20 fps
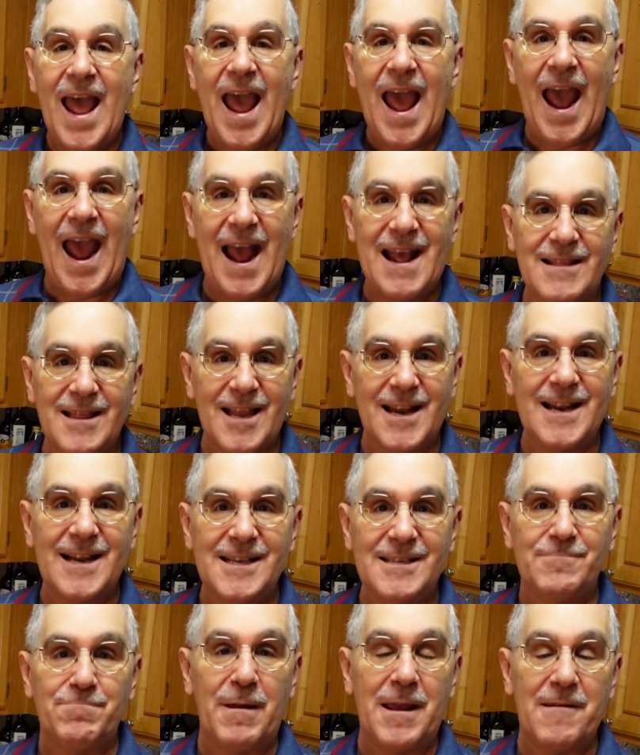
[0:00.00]

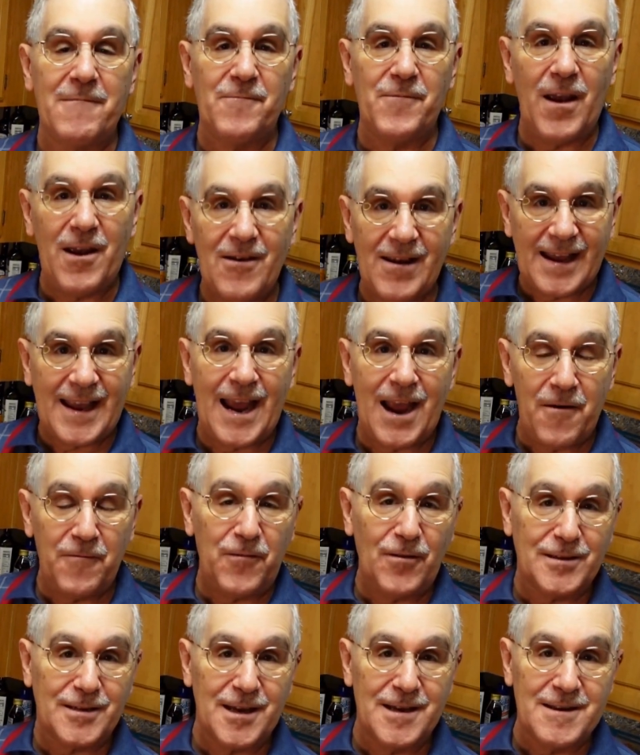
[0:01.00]
Anthony's being very
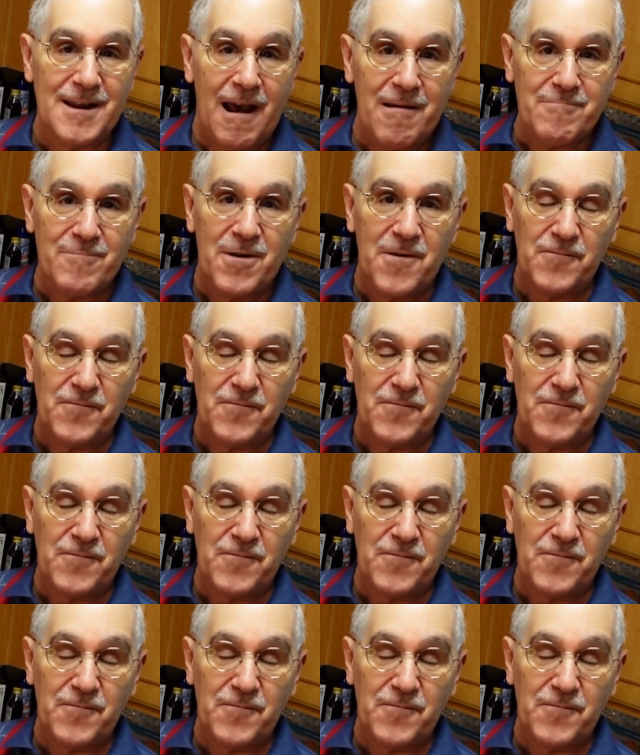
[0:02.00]
careful to number